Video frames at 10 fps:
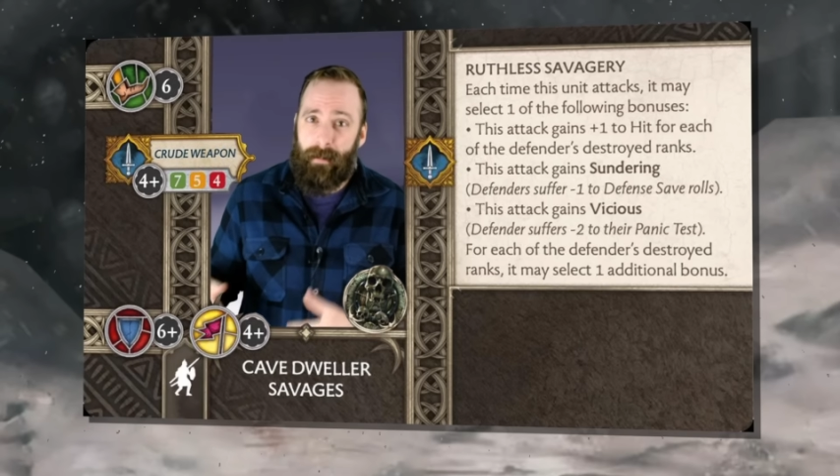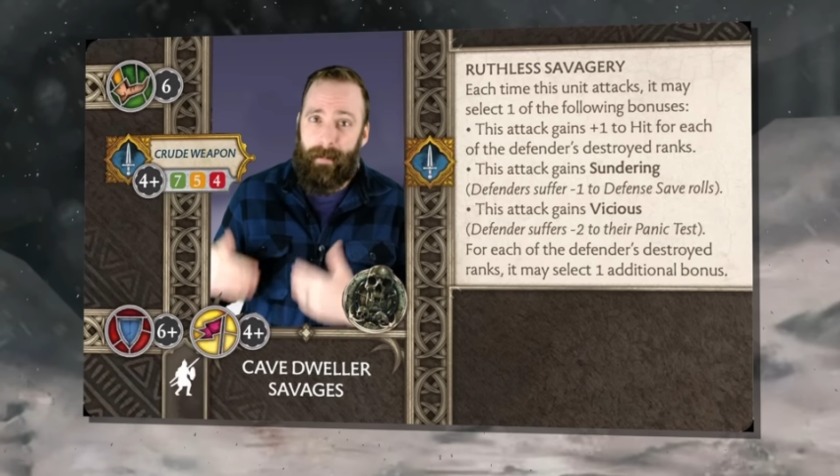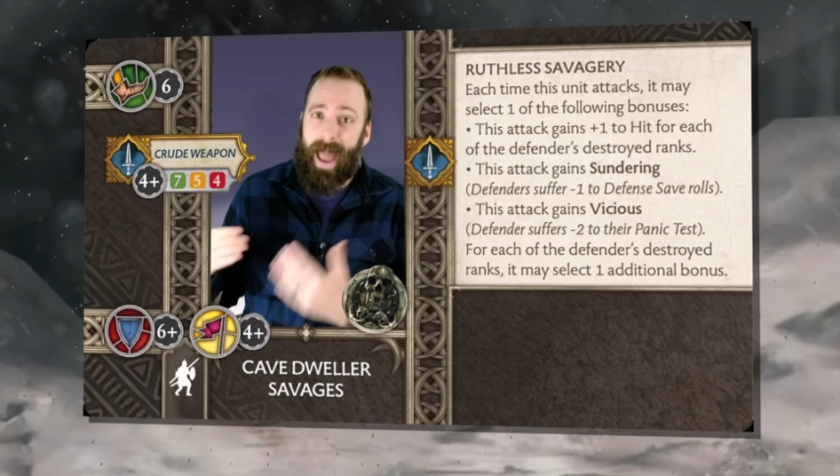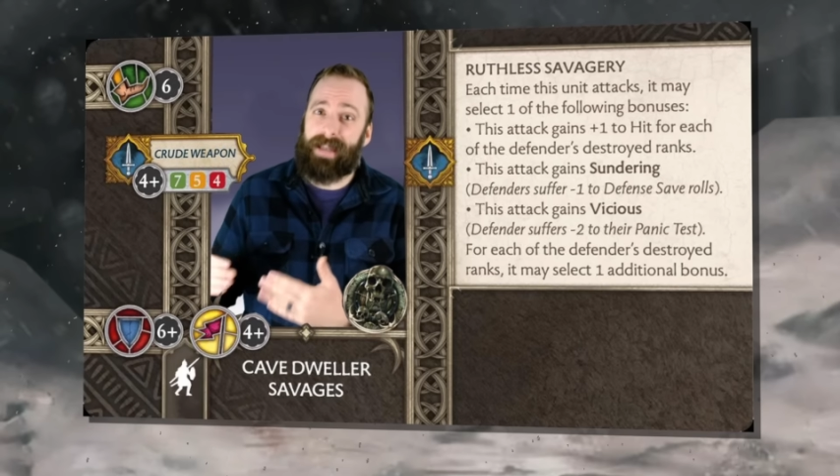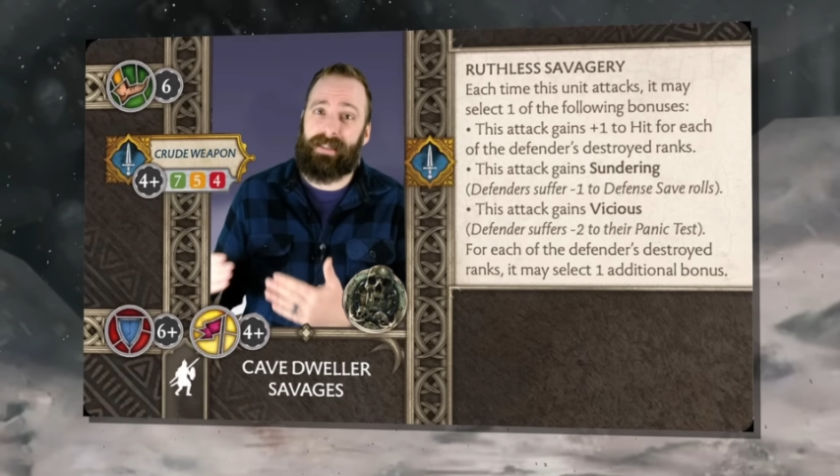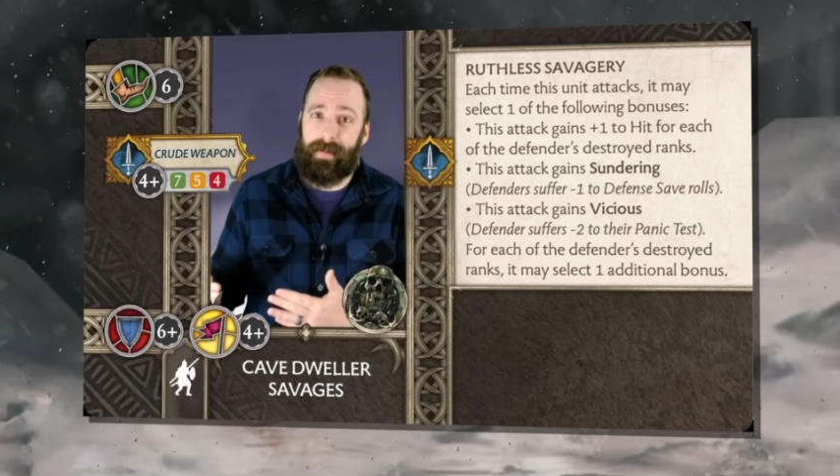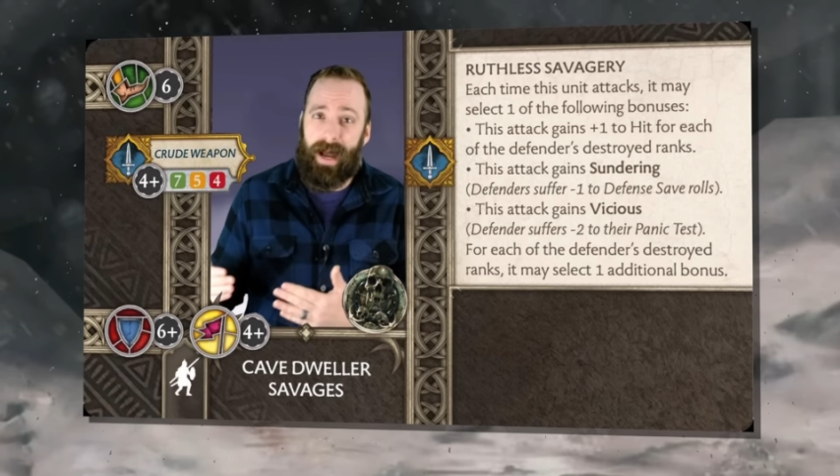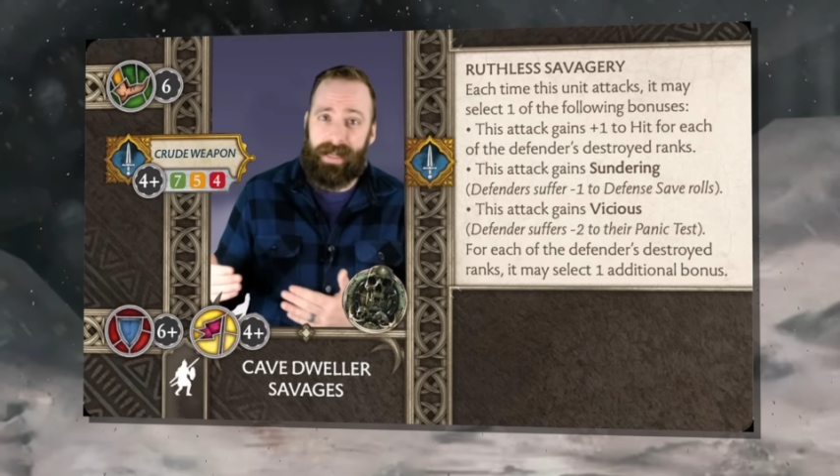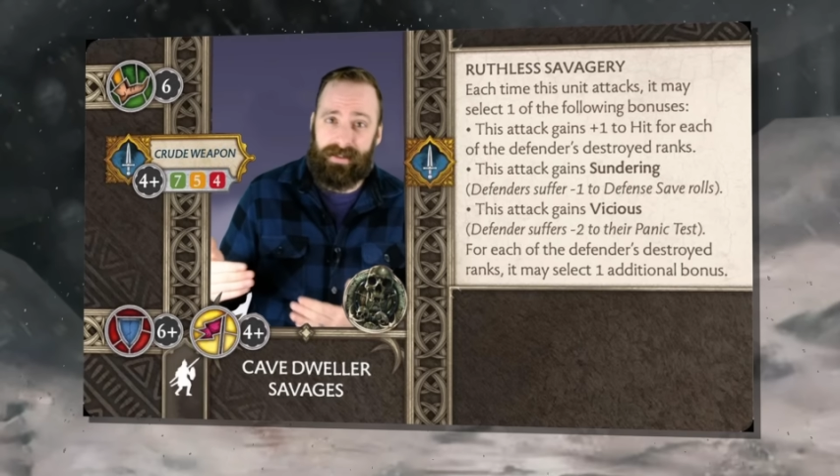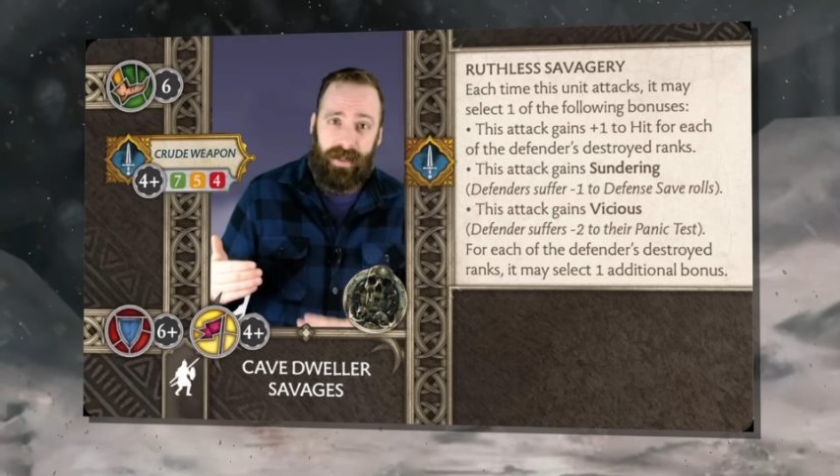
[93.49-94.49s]

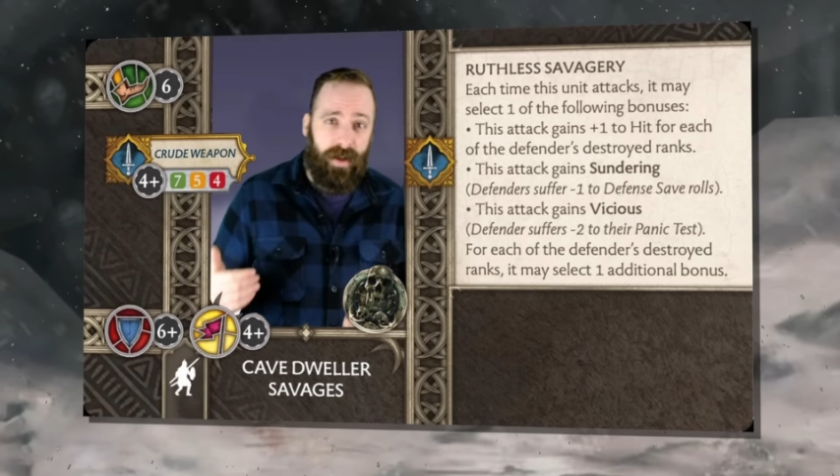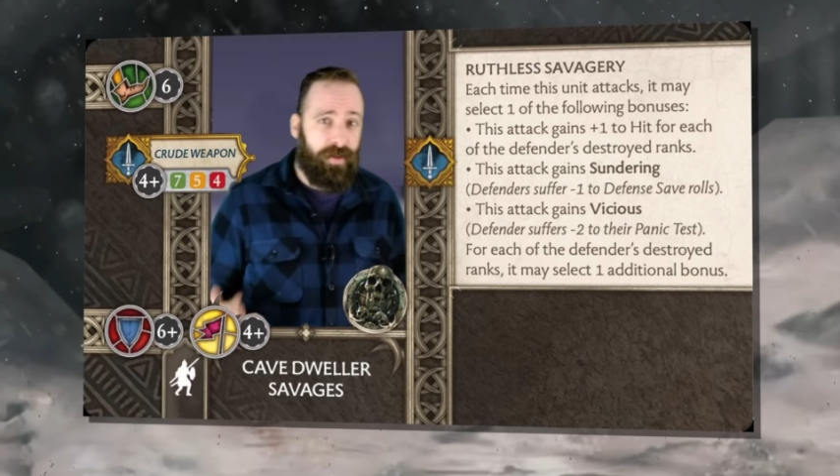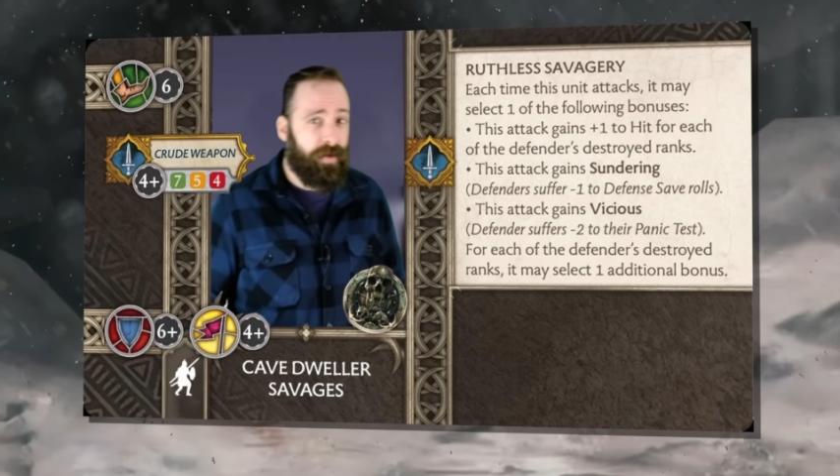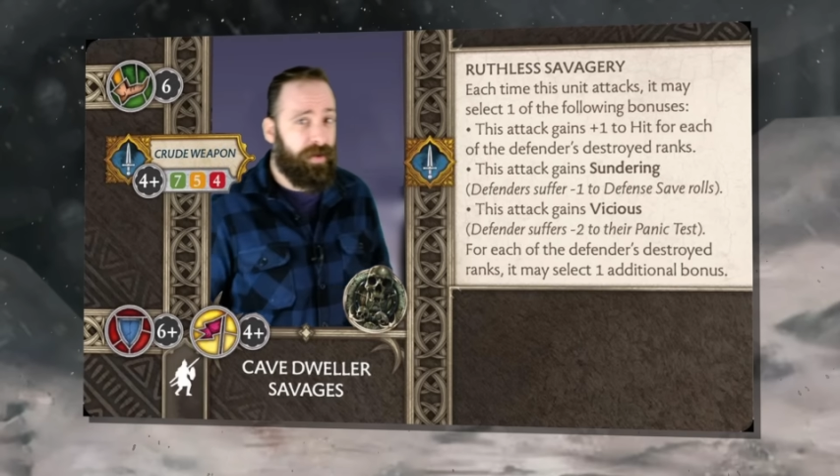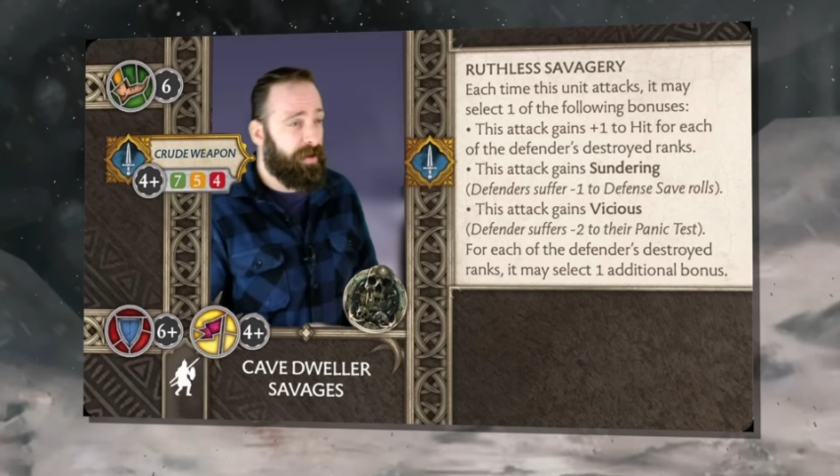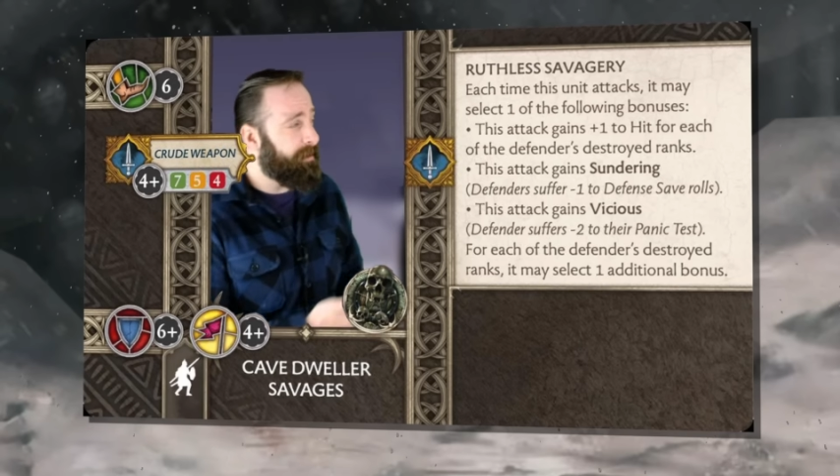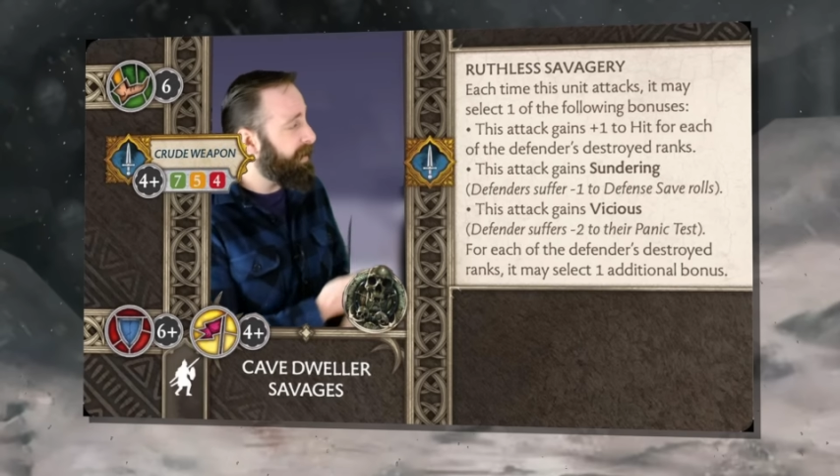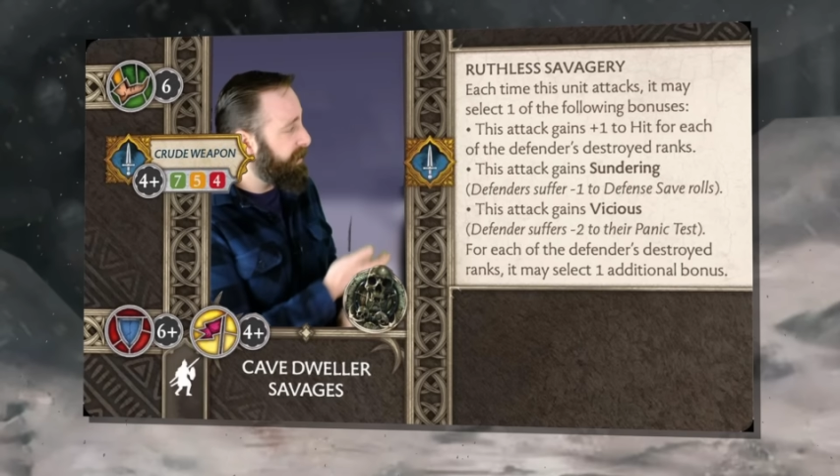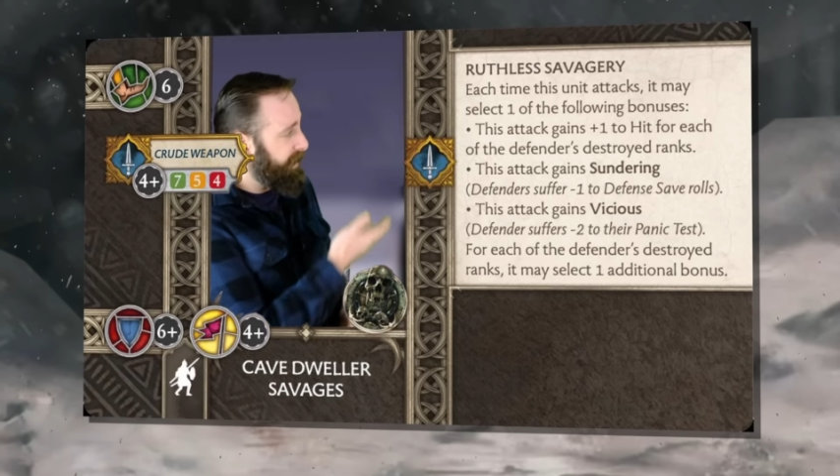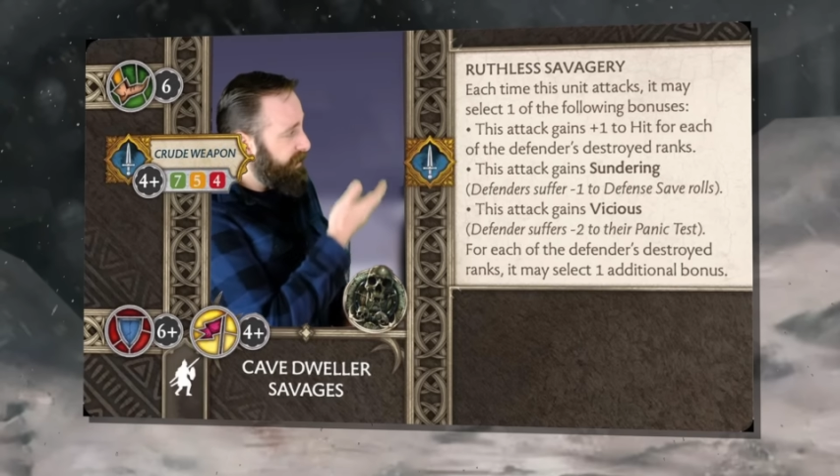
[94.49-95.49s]
maximized through their
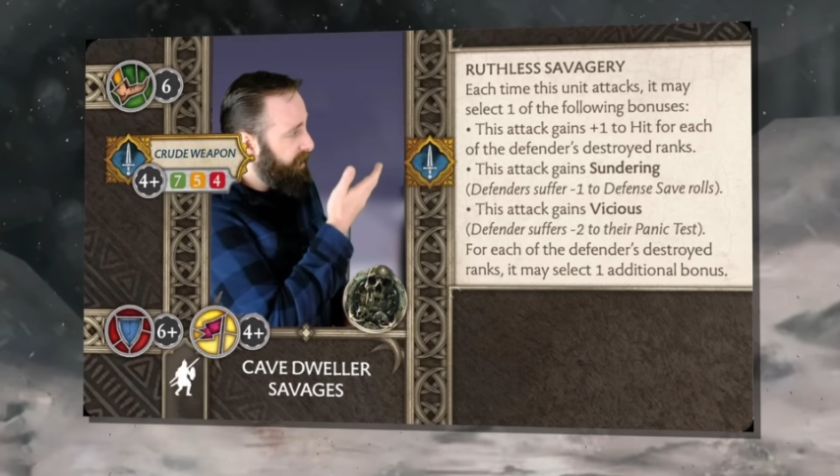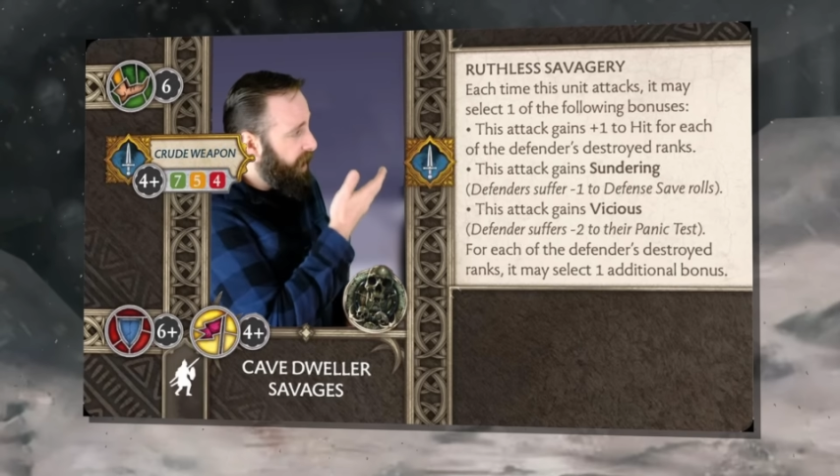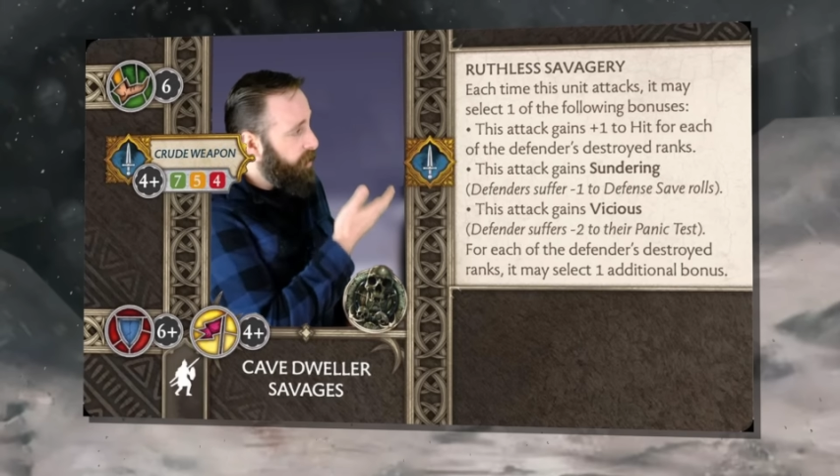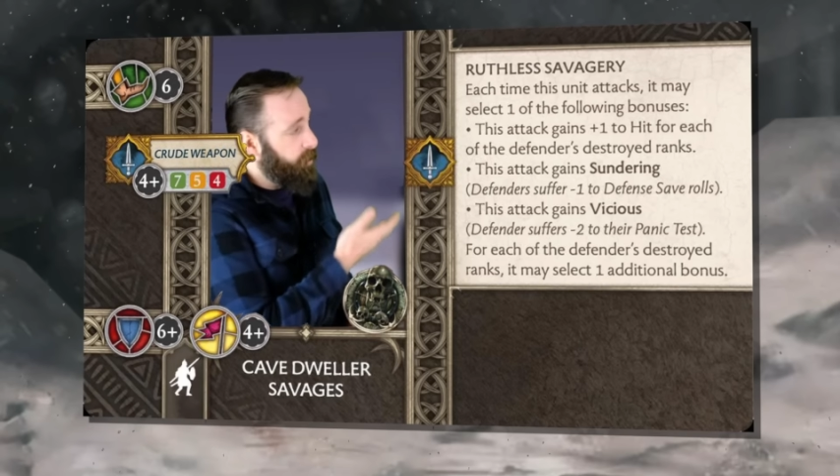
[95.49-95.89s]
abilities,